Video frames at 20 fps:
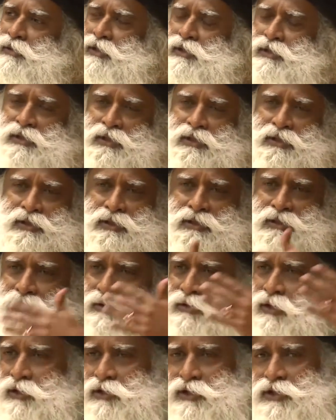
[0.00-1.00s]
This
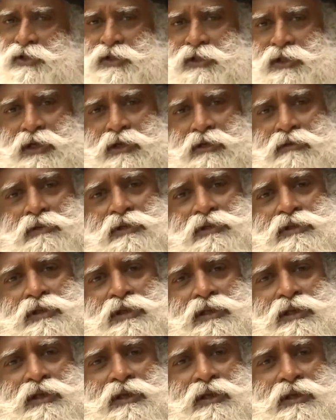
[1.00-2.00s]
is not just in the
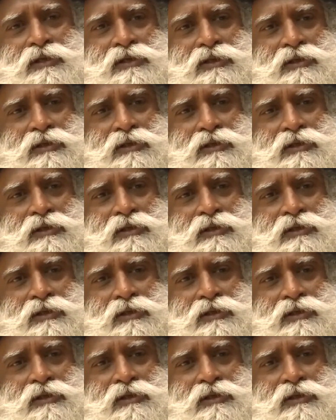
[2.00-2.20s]
university,